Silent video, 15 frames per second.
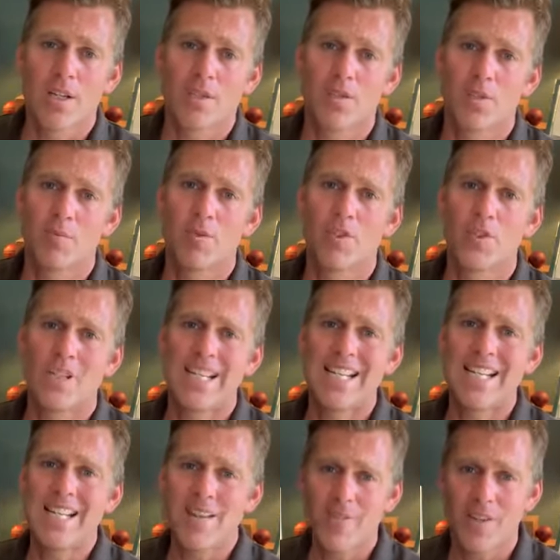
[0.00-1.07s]
some
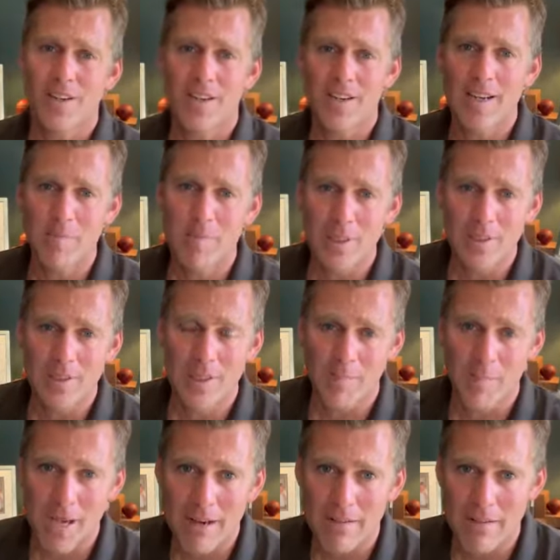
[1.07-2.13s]
significantly built
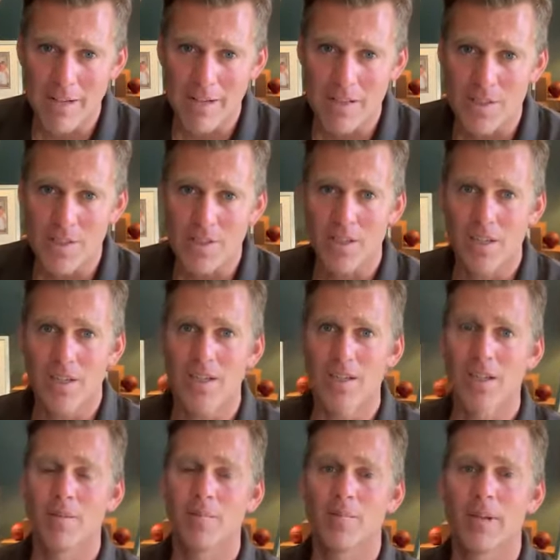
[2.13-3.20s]
up areas
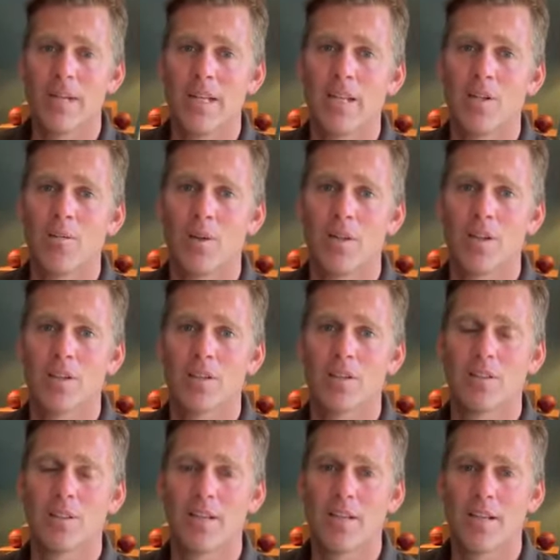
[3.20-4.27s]
um, in the world
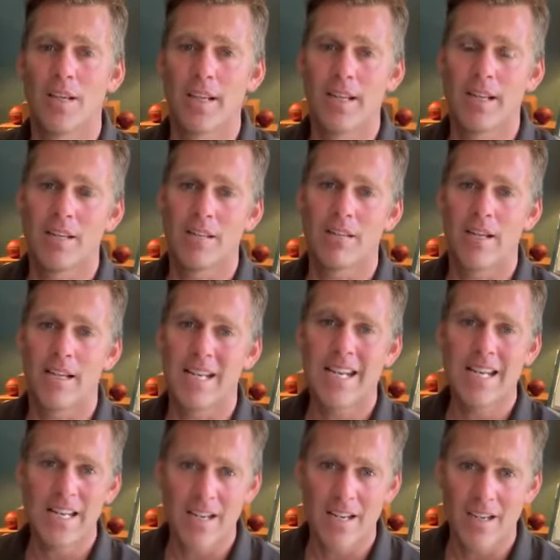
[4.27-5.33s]
uh, in, in
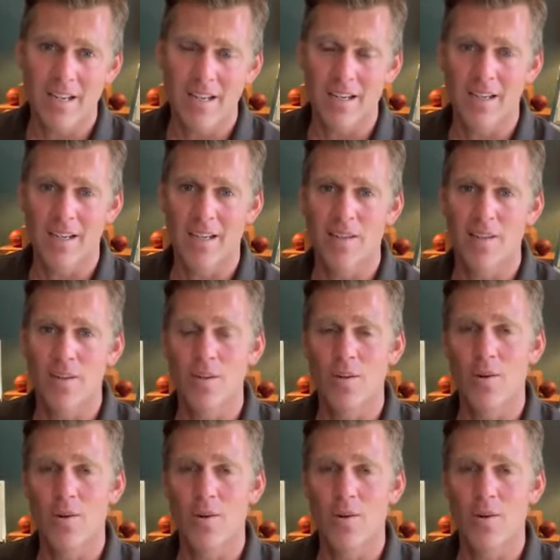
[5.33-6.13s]
India, in the